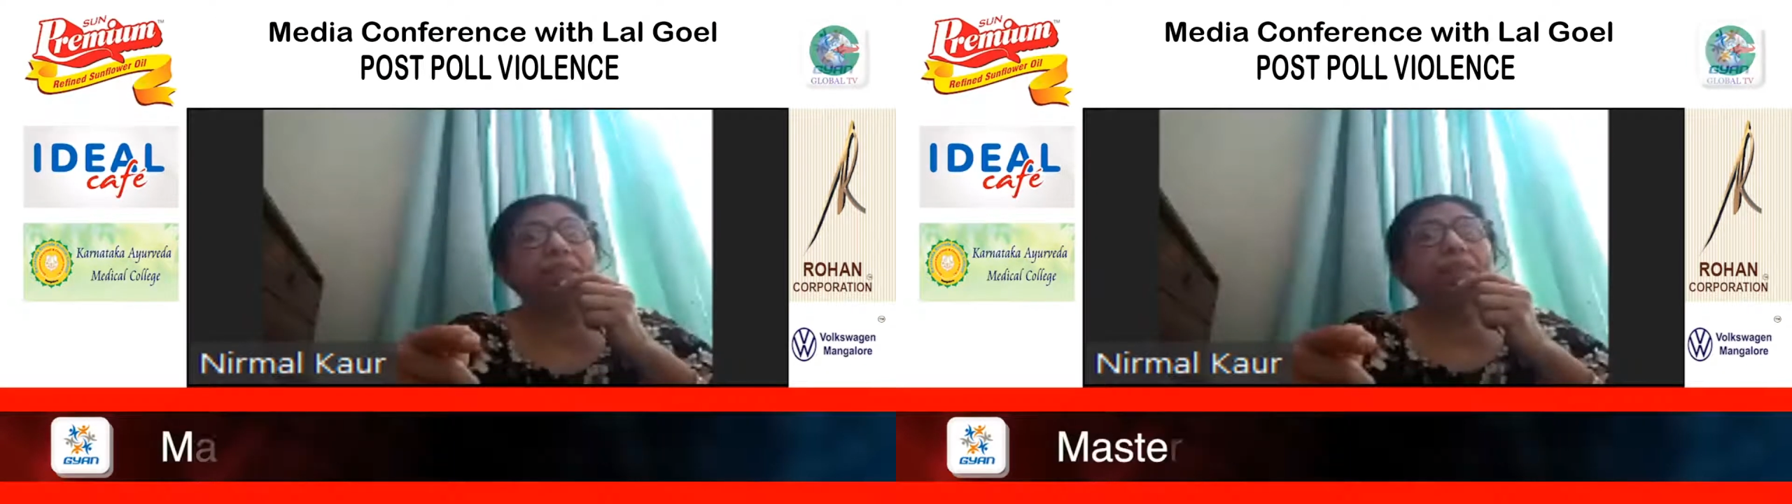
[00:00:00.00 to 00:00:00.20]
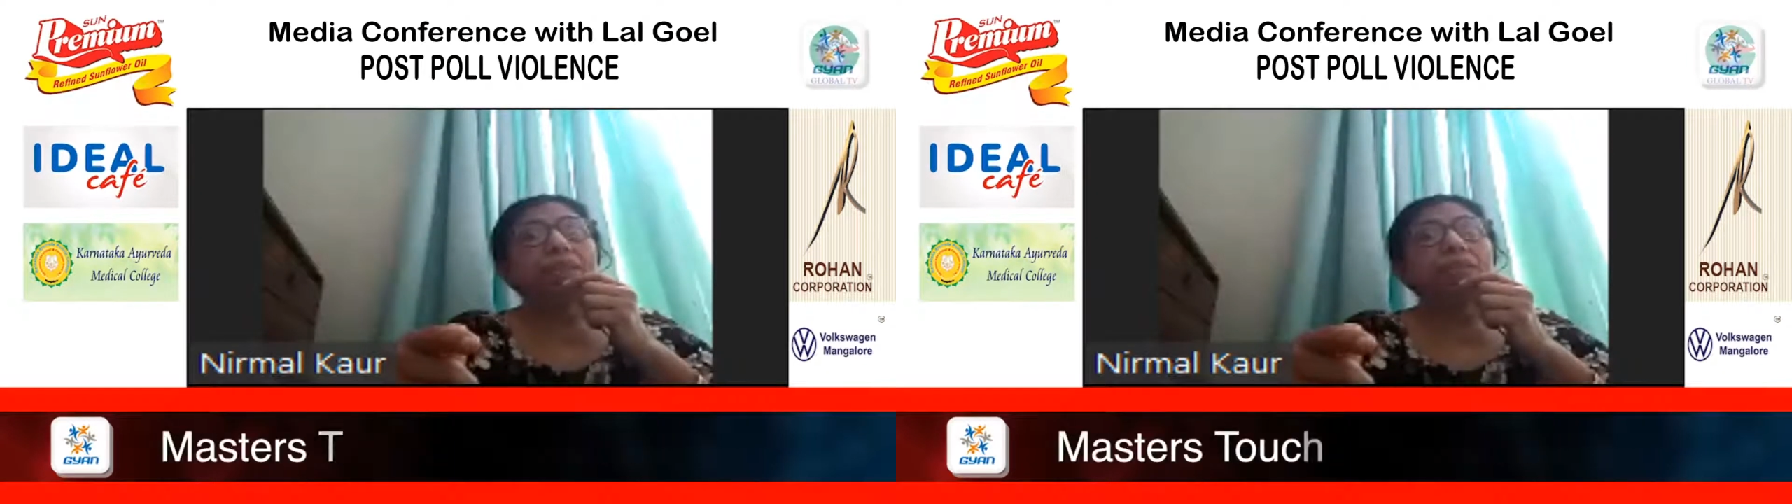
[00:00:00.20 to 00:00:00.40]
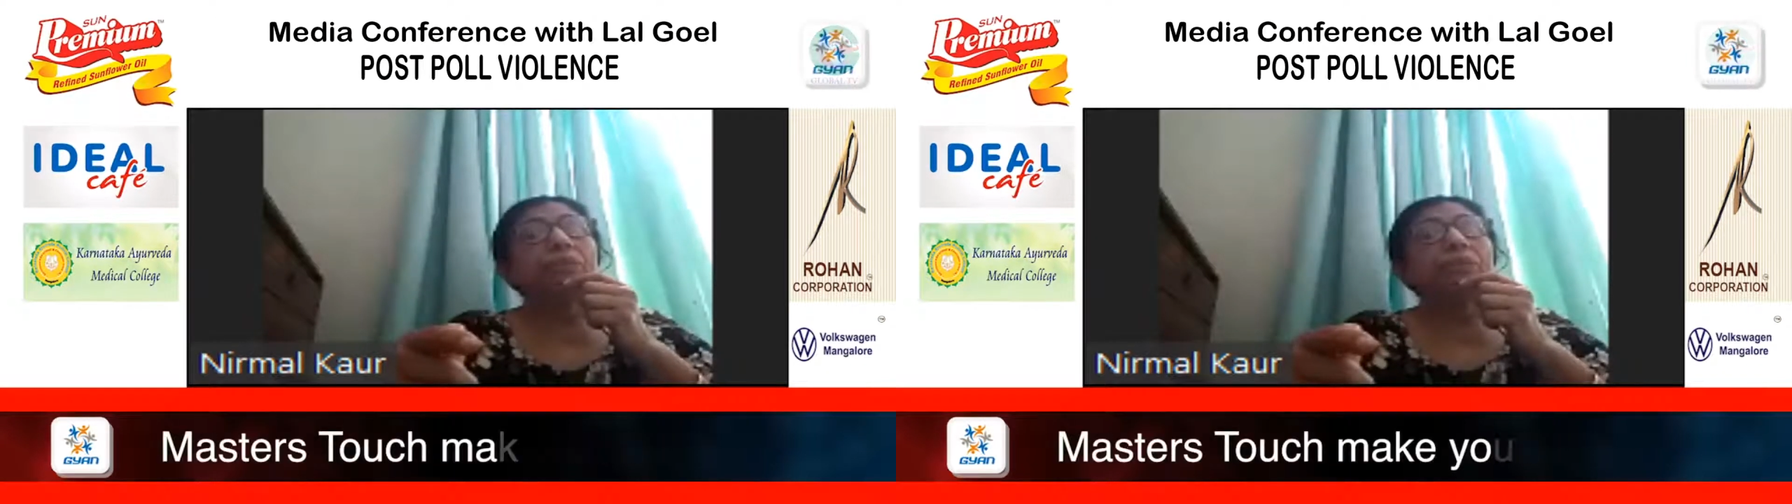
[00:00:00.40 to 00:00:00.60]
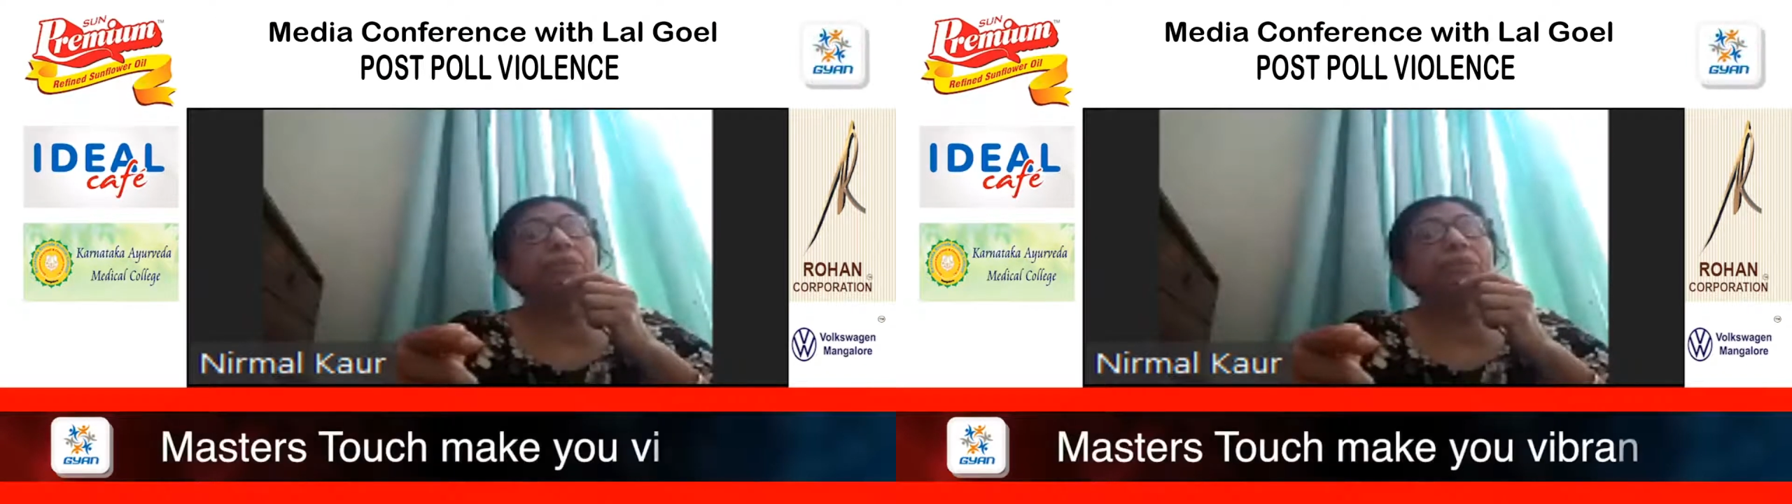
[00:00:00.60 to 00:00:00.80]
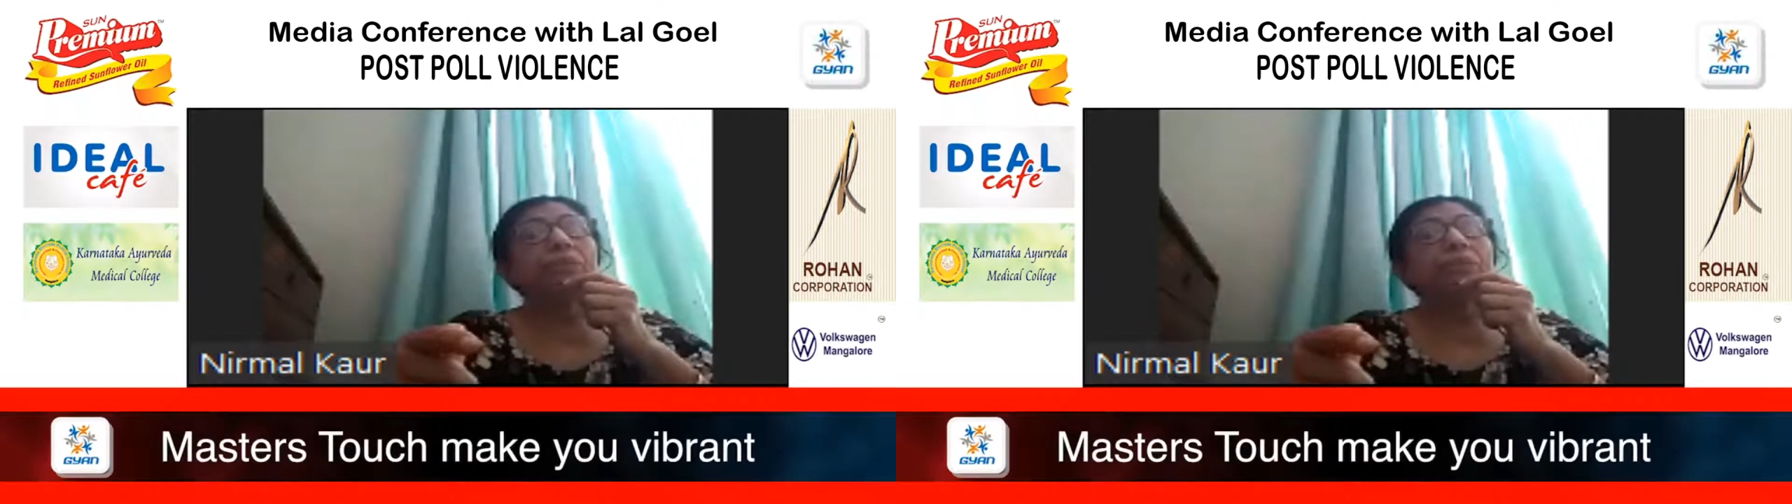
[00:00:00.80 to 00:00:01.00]
So
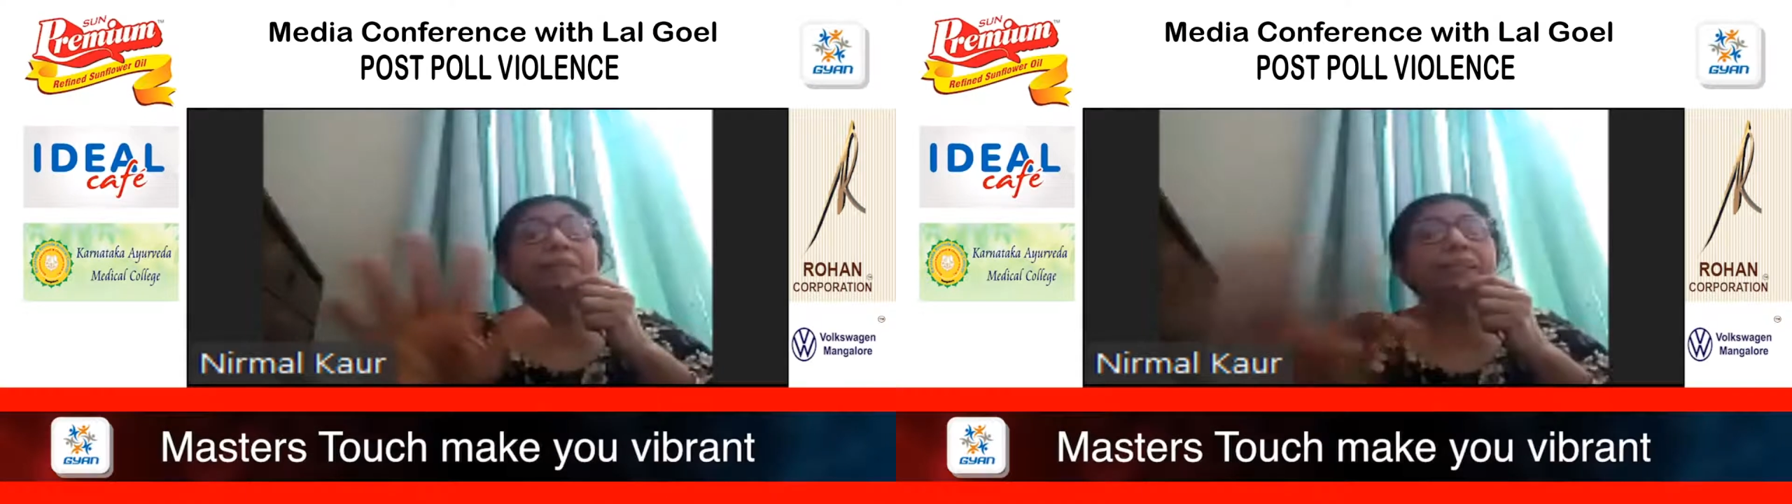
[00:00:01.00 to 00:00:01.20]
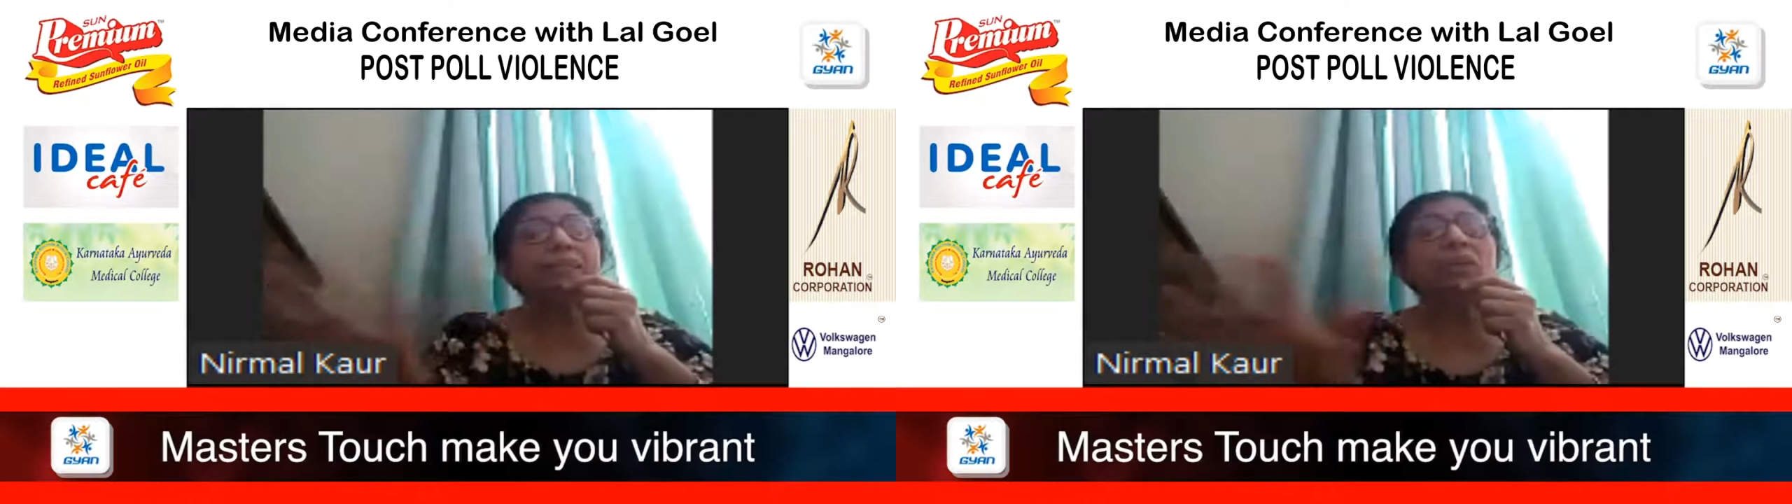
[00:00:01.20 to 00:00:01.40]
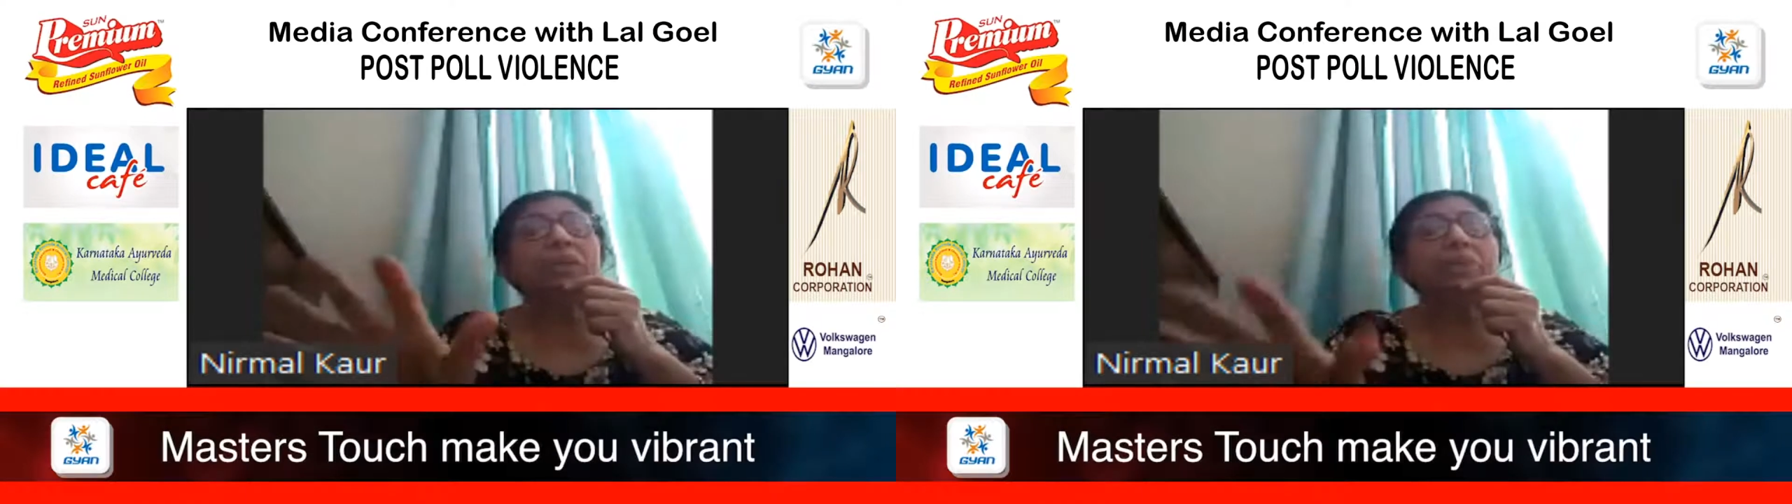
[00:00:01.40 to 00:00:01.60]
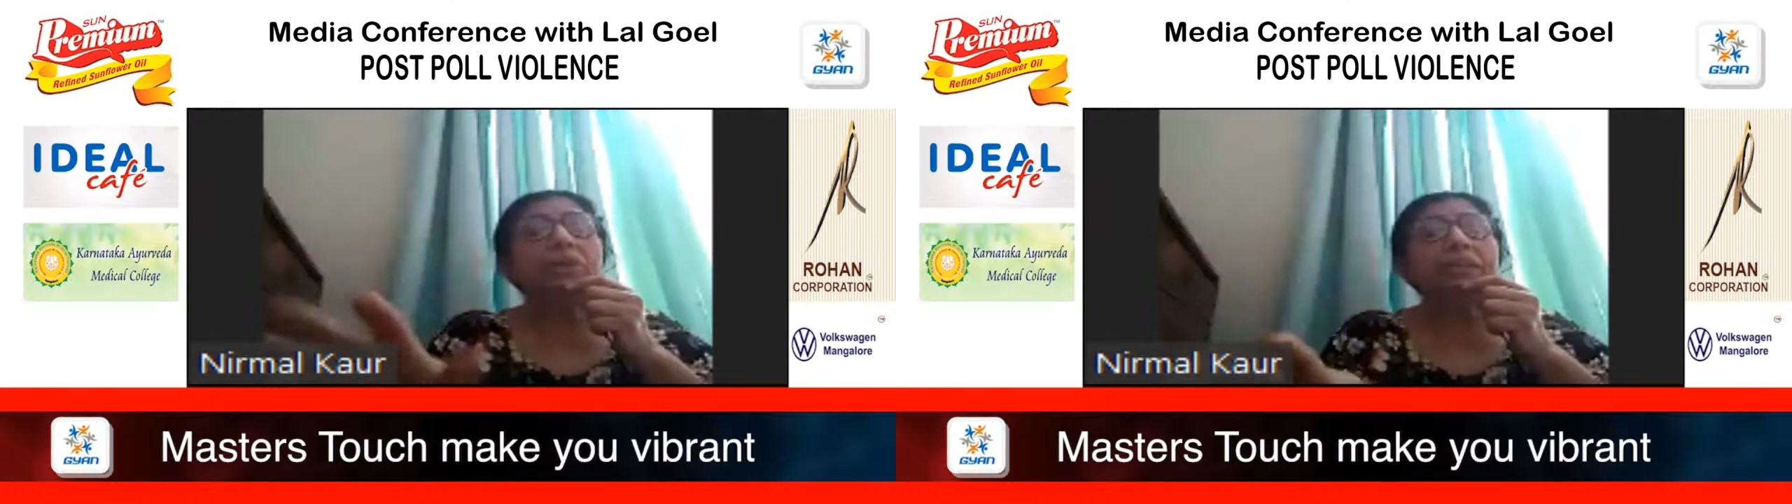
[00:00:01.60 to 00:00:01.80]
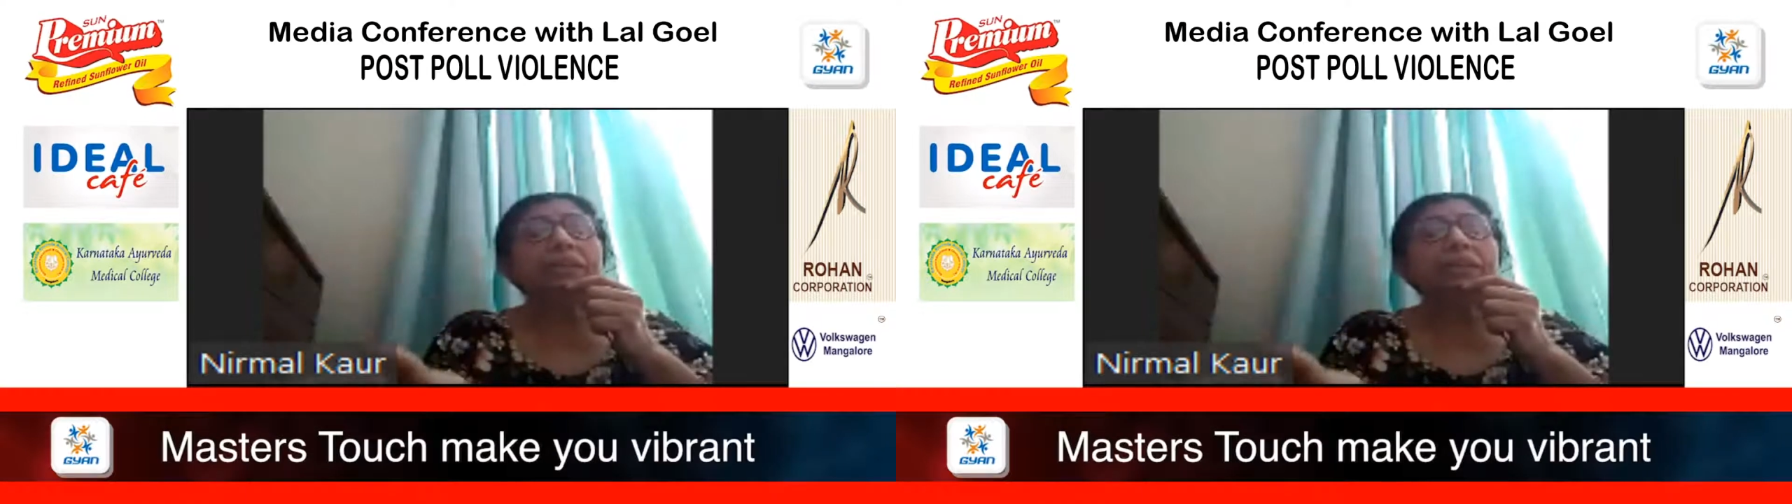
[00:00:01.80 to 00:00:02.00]
agreement is not important.